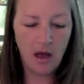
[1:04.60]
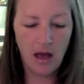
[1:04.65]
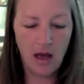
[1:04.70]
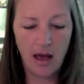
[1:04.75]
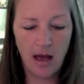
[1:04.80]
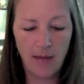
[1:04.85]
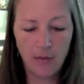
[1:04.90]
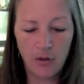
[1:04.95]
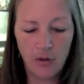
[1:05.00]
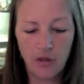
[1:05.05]

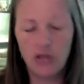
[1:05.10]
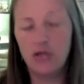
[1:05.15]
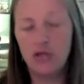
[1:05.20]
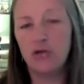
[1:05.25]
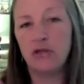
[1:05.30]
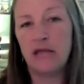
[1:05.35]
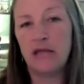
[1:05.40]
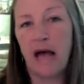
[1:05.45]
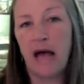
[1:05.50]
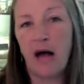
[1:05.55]
You can
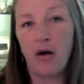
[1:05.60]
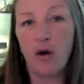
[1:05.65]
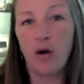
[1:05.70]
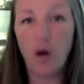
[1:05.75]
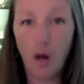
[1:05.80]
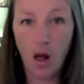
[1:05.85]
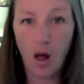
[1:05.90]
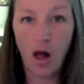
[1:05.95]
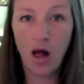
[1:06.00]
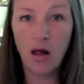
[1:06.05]
use
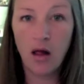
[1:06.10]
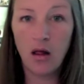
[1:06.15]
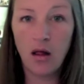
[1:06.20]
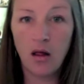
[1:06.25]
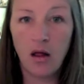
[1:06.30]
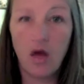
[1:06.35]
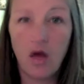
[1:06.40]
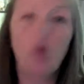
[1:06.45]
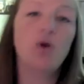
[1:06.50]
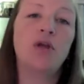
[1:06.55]
alcohol,
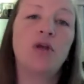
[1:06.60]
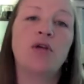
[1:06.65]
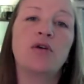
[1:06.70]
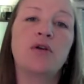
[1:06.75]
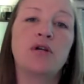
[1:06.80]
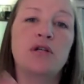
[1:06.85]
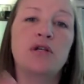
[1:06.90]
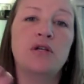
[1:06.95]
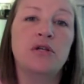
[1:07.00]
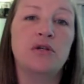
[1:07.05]
or you
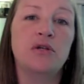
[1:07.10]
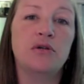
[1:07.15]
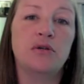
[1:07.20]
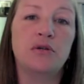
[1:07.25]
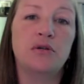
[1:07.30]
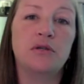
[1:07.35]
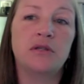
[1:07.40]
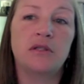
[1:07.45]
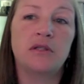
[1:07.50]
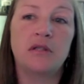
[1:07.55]
can
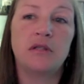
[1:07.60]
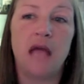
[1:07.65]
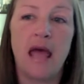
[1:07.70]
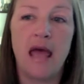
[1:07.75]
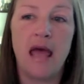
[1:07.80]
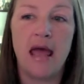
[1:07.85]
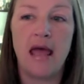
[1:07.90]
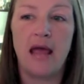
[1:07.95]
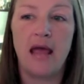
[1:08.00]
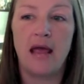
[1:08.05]
use
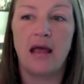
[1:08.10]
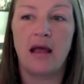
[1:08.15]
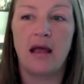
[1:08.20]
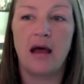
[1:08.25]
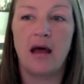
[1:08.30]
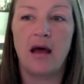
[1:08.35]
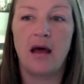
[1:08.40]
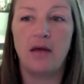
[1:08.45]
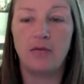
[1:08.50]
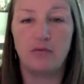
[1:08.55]
a
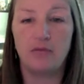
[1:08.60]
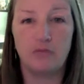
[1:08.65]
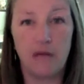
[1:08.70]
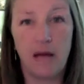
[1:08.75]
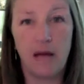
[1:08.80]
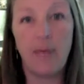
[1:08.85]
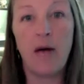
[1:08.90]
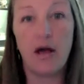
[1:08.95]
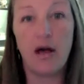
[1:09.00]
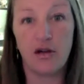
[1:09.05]

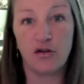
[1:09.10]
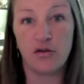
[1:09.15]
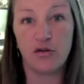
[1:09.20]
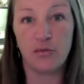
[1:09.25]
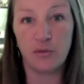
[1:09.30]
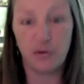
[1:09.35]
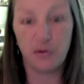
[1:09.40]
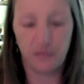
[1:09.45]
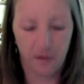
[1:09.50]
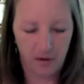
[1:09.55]
nail polish
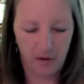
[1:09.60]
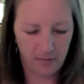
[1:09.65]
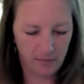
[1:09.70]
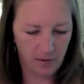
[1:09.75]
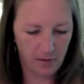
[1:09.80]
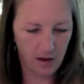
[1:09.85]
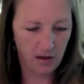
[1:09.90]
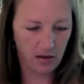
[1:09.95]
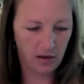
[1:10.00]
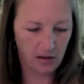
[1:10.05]
remover
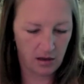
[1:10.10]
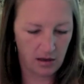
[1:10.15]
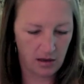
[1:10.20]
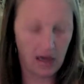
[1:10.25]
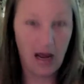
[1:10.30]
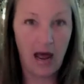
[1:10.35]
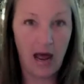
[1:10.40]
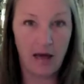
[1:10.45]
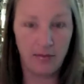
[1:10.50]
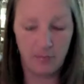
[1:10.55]
on a
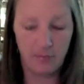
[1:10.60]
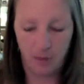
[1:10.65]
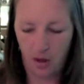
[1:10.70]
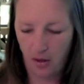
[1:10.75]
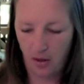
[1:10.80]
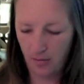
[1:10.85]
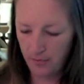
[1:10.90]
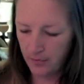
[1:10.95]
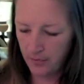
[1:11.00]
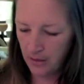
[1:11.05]
cotton
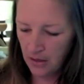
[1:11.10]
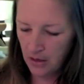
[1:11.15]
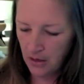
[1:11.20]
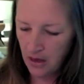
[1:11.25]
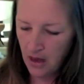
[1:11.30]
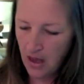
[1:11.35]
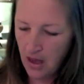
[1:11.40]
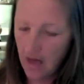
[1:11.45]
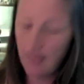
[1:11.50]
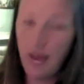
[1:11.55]
ball.
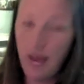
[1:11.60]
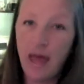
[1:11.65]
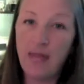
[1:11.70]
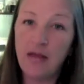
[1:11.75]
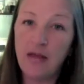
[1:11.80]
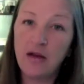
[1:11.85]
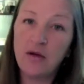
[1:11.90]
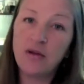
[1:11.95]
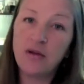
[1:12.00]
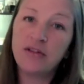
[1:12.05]
And
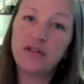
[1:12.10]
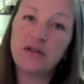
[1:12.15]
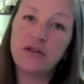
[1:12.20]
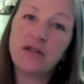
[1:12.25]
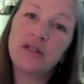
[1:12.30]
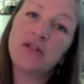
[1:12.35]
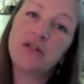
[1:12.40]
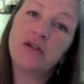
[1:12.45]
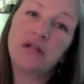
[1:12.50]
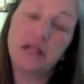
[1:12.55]
then you also
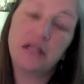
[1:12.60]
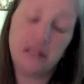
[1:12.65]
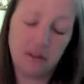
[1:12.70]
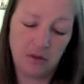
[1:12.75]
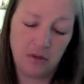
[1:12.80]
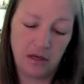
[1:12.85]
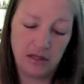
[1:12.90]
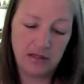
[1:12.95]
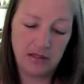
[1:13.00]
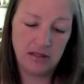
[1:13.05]
need your heat
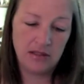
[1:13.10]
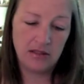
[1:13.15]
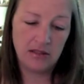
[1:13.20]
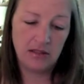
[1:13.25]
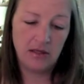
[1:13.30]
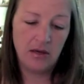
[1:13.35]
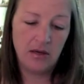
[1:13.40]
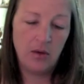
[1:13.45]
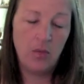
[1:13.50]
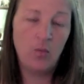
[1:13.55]
source.
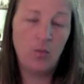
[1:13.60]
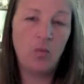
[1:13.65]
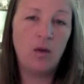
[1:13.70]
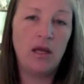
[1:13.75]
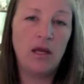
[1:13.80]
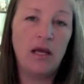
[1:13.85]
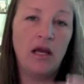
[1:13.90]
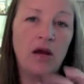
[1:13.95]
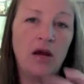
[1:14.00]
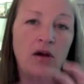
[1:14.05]

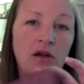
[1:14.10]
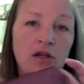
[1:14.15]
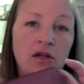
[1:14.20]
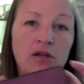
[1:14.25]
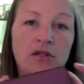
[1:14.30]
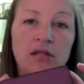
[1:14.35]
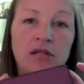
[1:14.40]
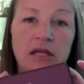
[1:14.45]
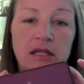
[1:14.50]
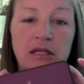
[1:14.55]
We are
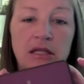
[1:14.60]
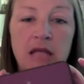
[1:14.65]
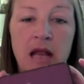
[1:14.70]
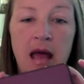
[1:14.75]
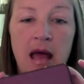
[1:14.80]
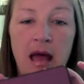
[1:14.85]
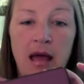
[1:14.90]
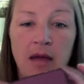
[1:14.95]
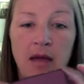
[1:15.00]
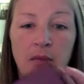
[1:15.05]
using
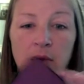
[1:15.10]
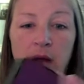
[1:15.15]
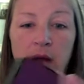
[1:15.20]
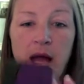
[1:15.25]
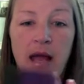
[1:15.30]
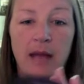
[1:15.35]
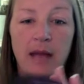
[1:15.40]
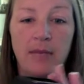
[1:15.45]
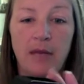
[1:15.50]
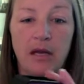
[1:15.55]
today, where
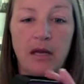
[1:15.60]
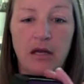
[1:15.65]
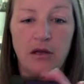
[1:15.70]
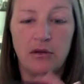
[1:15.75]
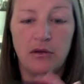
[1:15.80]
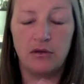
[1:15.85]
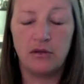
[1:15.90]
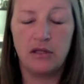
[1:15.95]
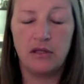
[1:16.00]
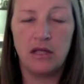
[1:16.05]
I am going to
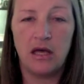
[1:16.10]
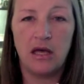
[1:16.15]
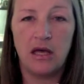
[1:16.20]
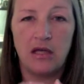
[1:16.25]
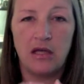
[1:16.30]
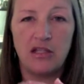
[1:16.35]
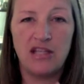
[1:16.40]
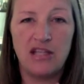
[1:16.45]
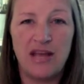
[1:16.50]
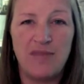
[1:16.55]
use
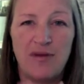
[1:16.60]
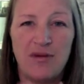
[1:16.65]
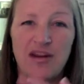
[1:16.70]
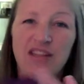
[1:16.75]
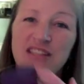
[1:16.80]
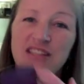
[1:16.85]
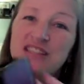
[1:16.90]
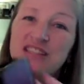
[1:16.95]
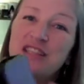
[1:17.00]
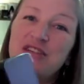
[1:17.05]
the Jamberry.
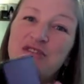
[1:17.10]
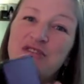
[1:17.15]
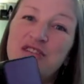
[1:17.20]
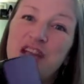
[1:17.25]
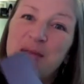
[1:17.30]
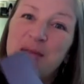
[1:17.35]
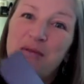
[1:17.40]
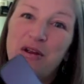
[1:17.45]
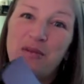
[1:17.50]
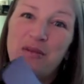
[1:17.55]
This is the new
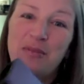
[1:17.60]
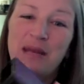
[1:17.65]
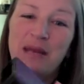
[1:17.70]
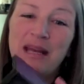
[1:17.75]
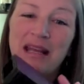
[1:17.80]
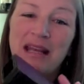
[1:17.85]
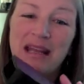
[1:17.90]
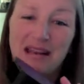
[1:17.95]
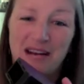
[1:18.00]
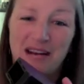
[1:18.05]
Jamberry mini
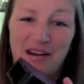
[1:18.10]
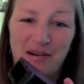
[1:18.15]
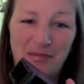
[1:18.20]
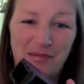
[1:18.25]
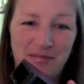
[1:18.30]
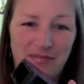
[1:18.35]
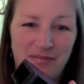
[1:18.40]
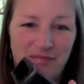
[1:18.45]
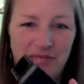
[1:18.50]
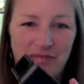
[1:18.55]
heater.
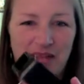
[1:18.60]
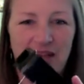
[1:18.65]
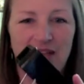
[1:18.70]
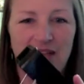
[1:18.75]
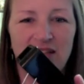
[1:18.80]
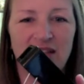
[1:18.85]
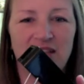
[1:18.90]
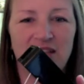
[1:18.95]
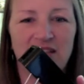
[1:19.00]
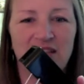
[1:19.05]
It
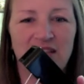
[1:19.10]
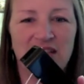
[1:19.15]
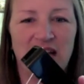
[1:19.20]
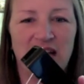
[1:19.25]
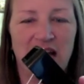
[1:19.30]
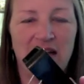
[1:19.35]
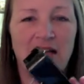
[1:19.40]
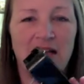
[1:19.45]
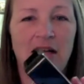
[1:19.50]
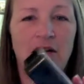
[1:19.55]
has a little
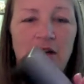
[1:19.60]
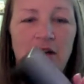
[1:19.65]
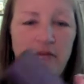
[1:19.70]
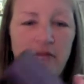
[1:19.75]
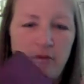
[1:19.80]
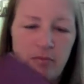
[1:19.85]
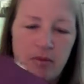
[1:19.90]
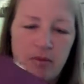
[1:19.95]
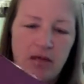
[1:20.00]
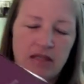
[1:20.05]
stand. I don't have
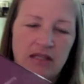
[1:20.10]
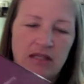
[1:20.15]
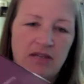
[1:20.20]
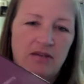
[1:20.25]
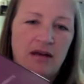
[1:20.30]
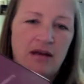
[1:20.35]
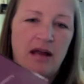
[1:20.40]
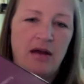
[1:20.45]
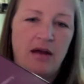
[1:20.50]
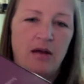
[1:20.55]
it plugged in
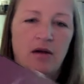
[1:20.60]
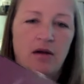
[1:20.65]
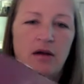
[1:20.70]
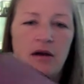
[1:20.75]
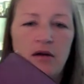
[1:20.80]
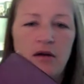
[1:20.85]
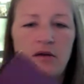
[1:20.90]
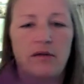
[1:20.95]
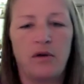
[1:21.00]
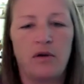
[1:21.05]
right now. I
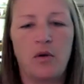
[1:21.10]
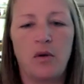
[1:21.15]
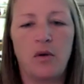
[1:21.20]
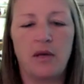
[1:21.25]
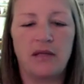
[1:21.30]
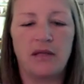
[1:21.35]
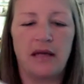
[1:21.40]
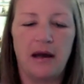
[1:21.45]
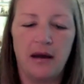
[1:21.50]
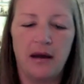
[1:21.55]
don't have the
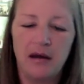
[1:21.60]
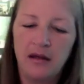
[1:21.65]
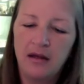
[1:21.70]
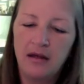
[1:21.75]
cord there.